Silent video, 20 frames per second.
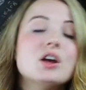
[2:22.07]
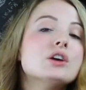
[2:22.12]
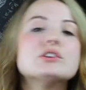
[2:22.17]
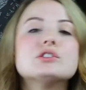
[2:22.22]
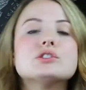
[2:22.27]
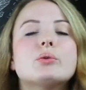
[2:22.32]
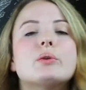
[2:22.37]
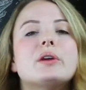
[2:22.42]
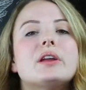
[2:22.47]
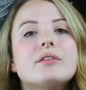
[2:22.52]

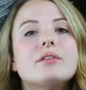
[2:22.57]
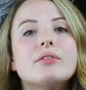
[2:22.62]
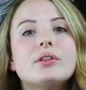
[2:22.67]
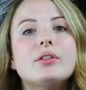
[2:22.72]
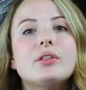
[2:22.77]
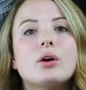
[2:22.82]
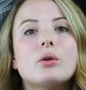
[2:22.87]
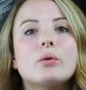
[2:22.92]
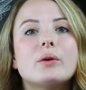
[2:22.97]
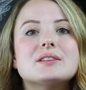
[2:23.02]
So even
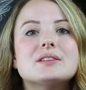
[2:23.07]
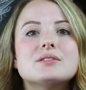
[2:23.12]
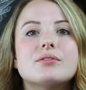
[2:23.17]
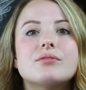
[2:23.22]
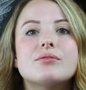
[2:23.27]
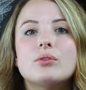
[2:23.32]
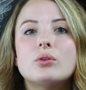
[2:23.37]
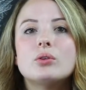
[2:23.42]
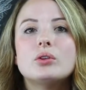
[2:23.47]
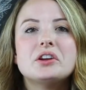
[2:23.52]
though it's a
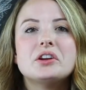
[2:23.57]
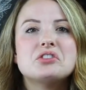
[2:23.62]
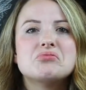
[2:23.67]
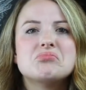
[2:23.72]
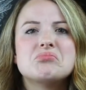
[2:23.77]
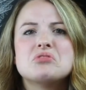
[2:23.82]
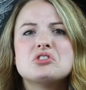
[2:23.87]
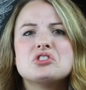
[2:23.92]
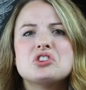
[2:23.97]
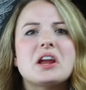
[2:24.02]
fully
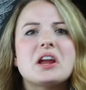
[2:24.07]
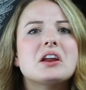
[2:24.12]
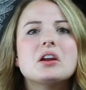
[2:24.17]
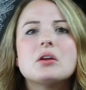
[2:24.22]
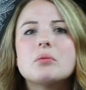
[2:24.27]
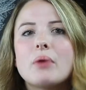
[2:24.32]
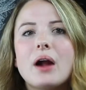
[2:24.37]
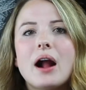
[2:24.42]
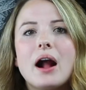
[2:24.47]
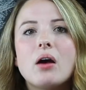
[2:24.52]

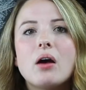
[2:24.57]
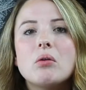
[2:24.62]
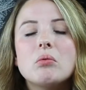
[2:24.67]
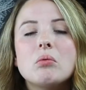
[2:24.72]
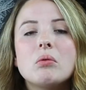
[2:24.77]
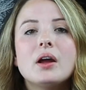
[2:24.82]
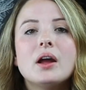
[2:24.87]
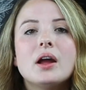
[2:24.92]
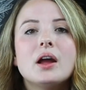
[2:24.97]
shaded brow,